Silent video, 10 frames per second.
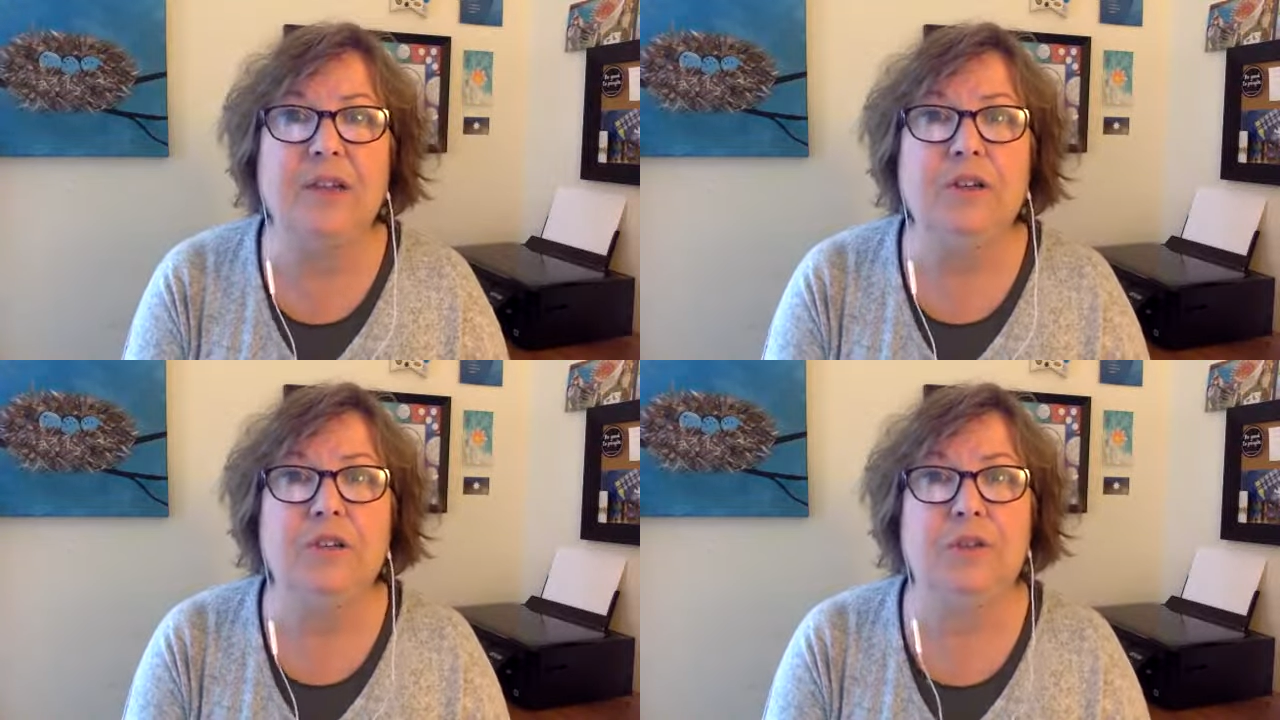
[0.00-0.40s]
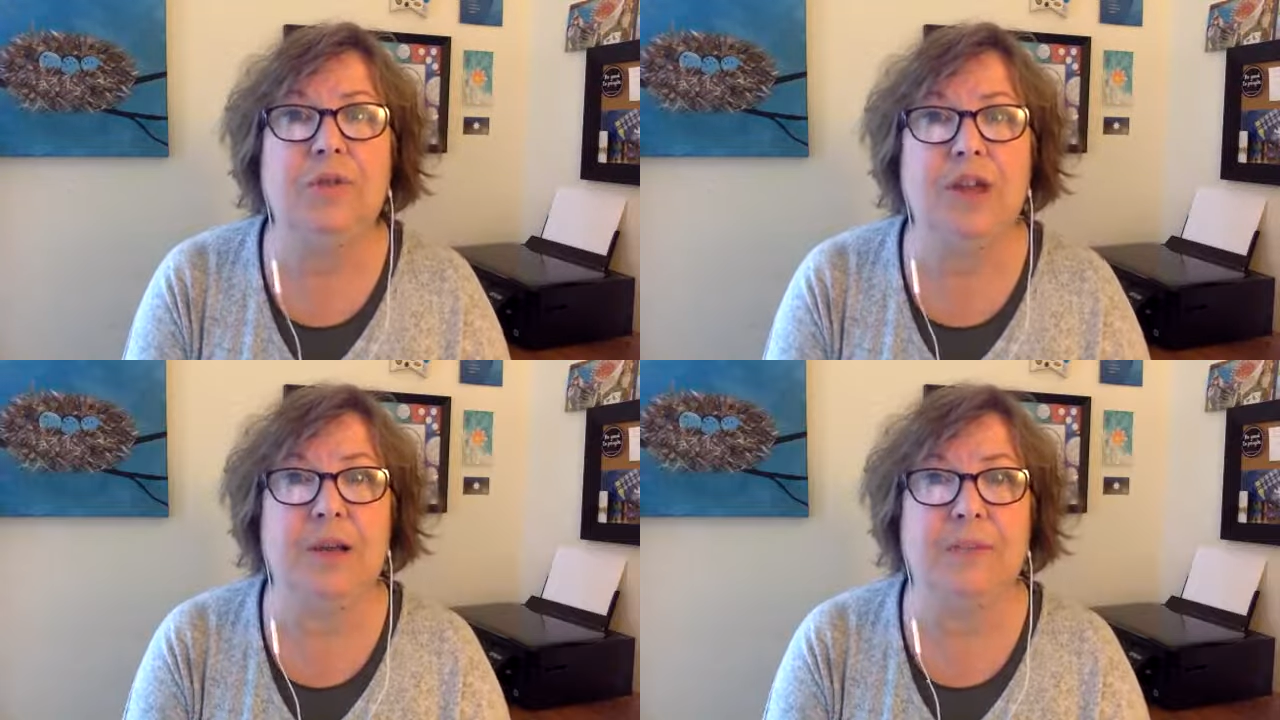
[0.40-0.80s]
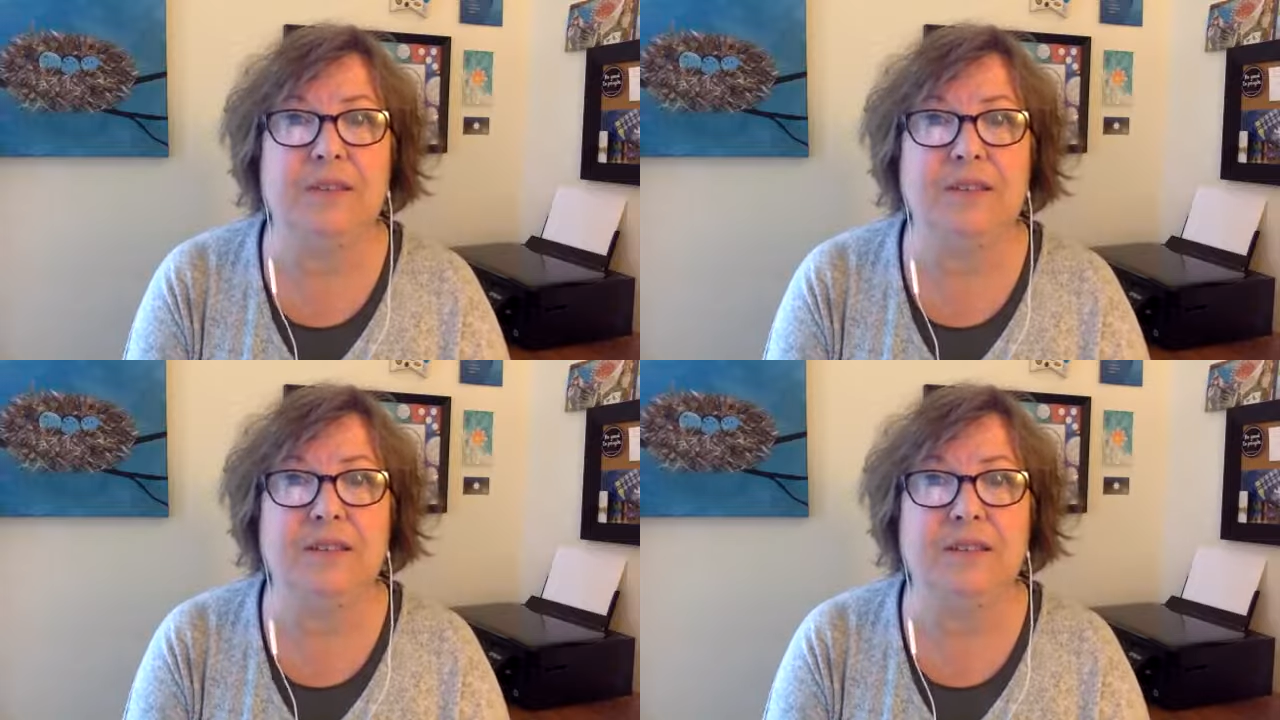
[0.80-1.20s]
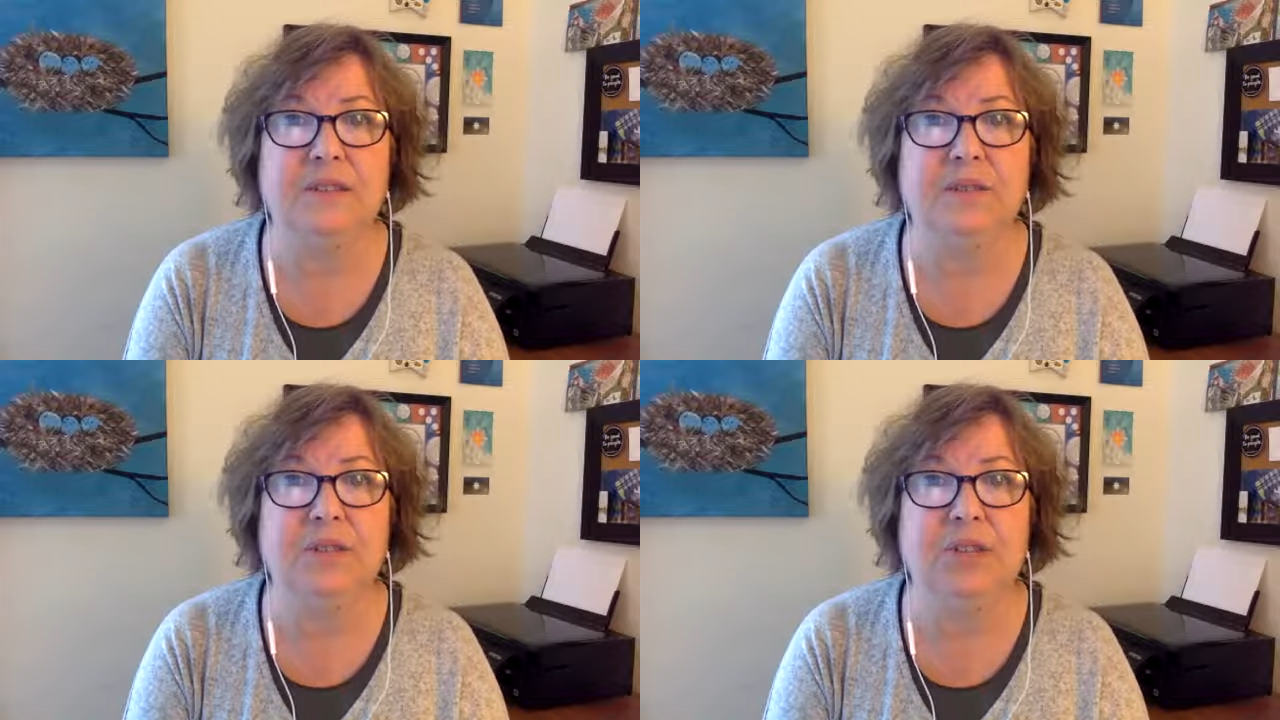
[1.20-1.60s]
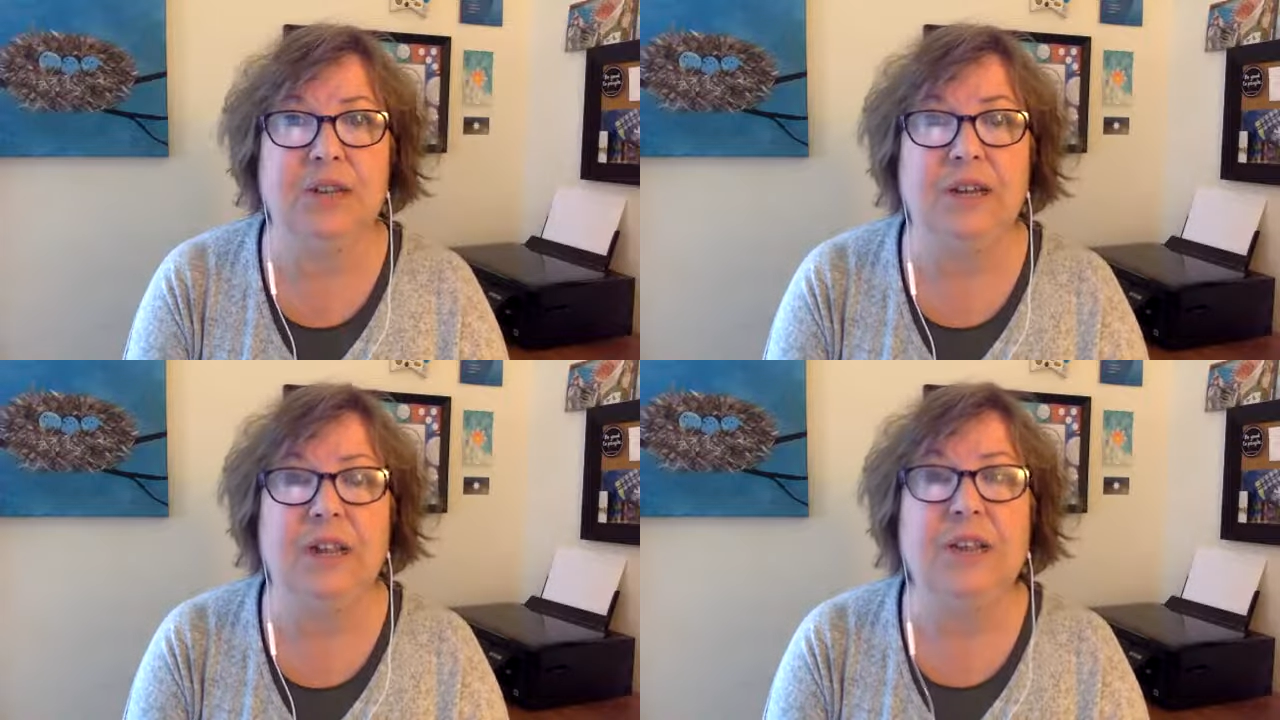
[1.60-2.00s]
shown up as a
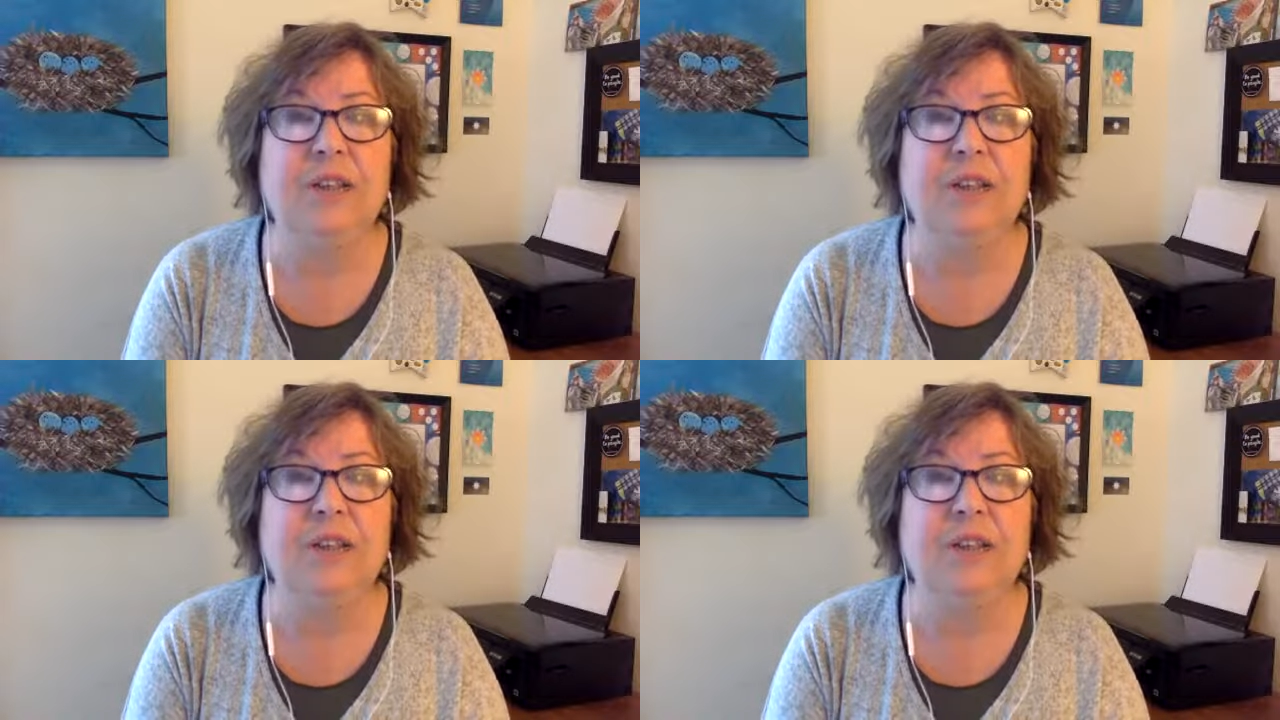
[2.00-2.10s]
solution.